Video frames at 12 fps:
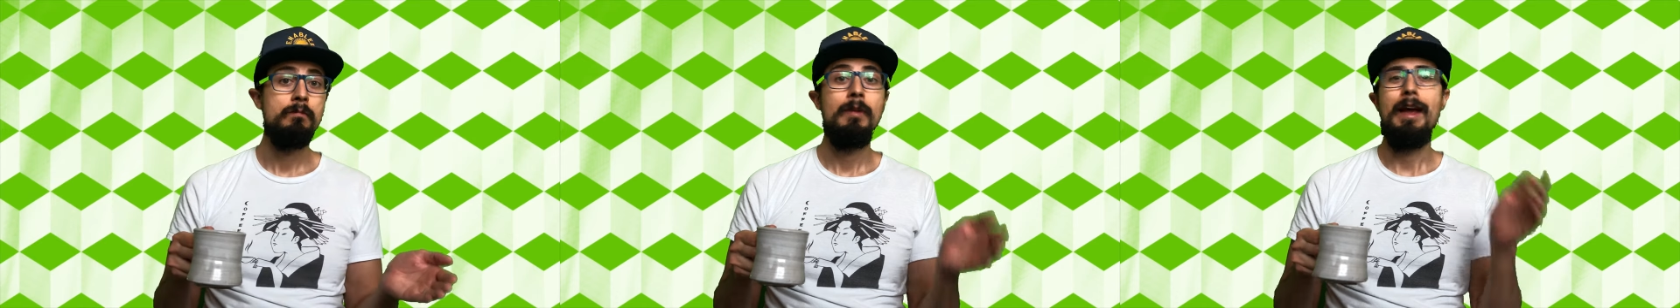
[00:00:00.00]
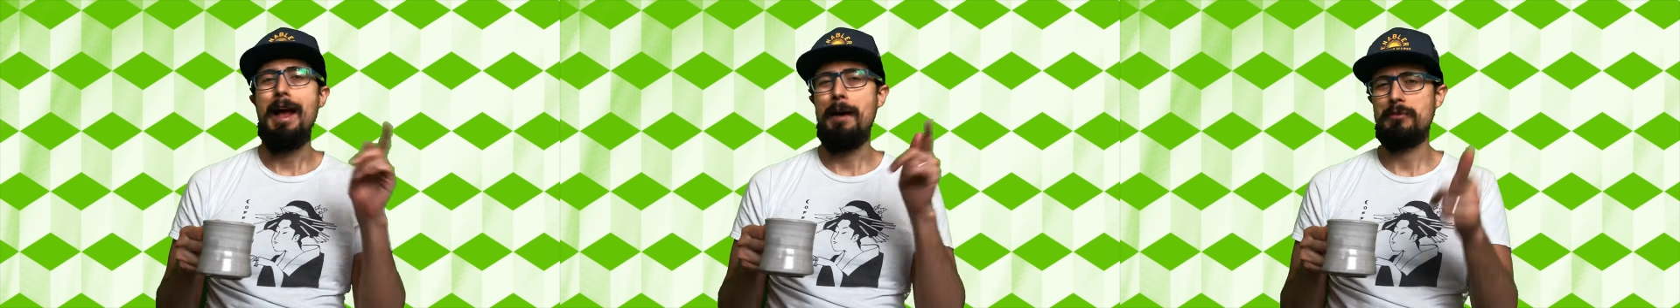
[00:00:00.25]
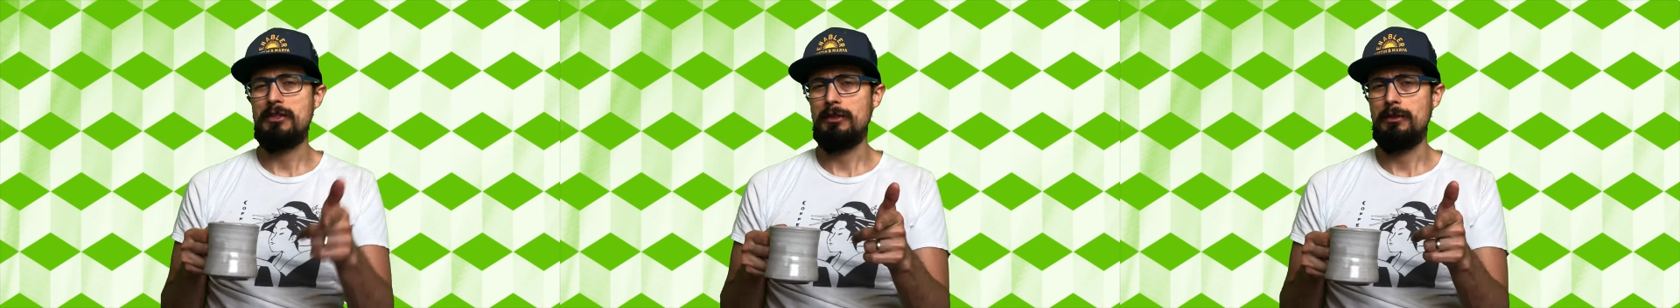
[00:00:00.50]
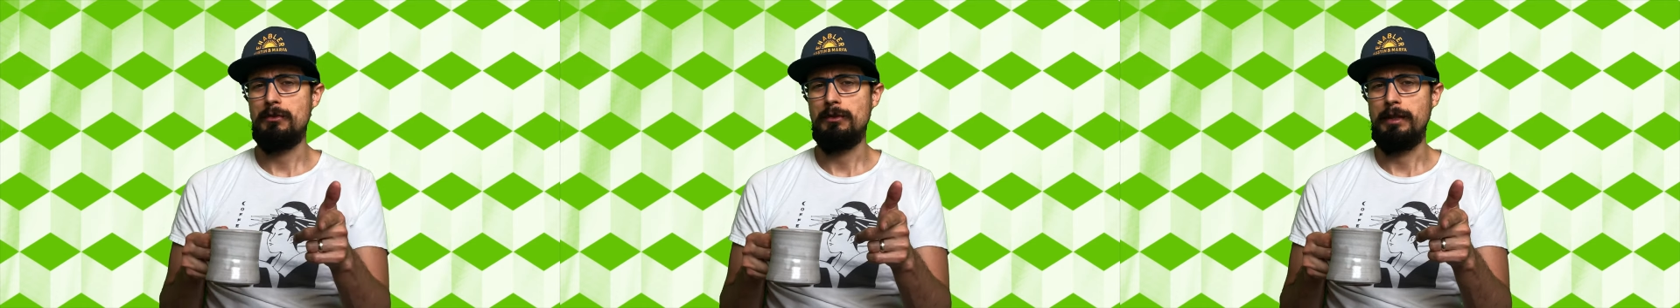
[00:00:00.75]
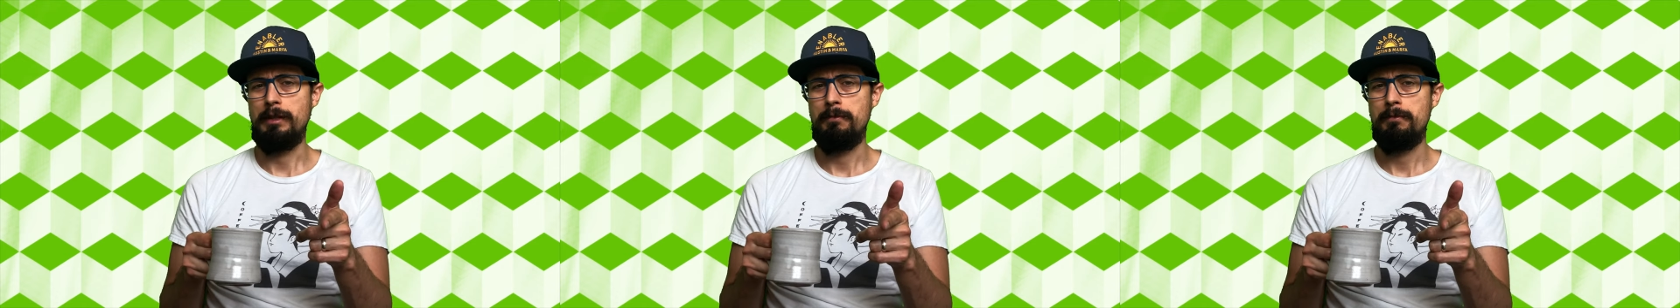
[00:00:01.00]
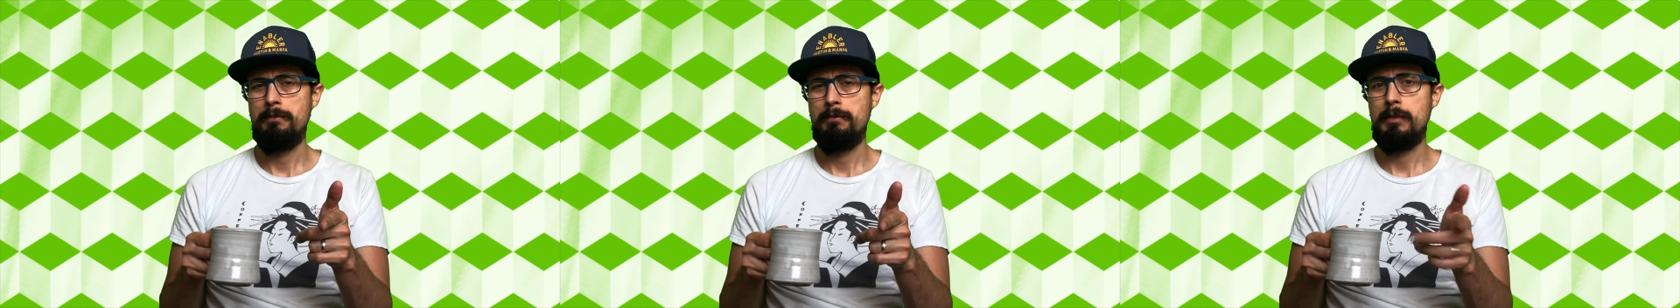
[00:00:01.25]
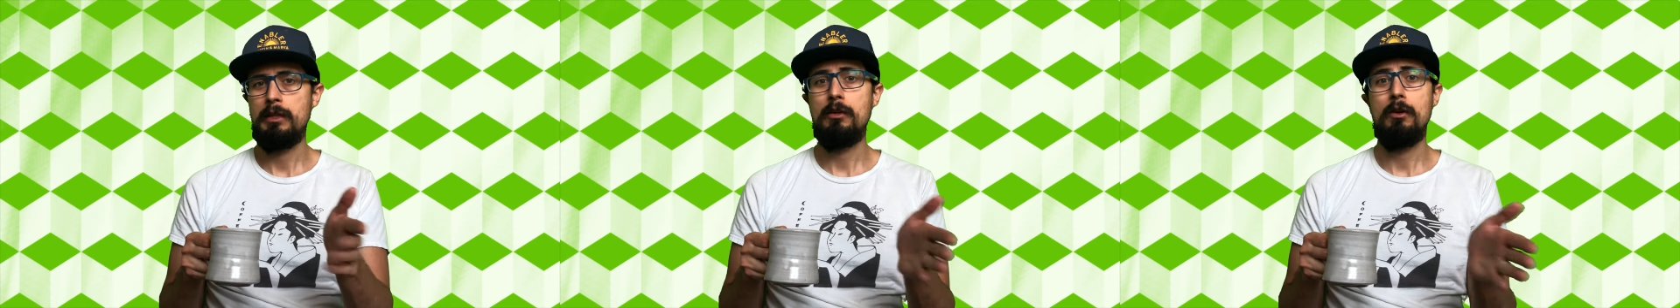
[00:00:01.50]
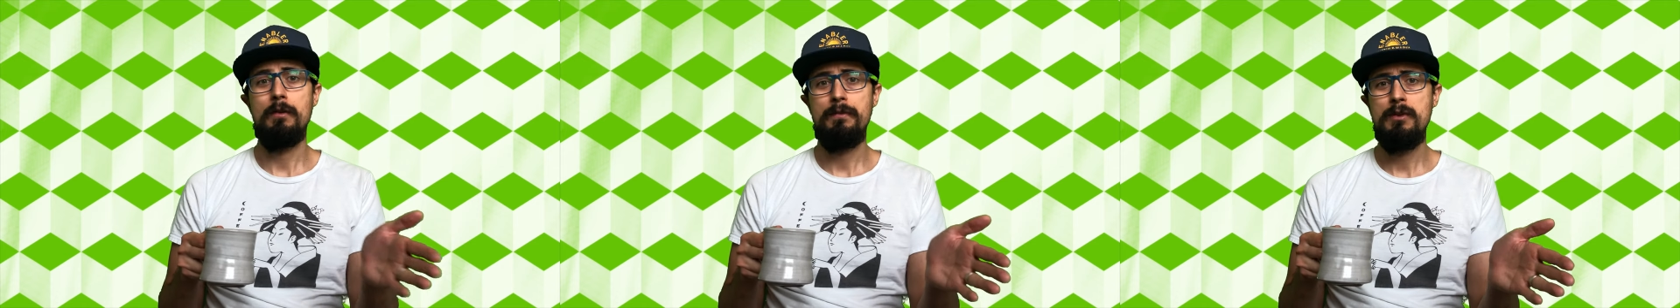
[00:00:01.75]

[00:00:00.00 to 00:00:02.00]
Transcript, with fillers: Absolutely. But there are a few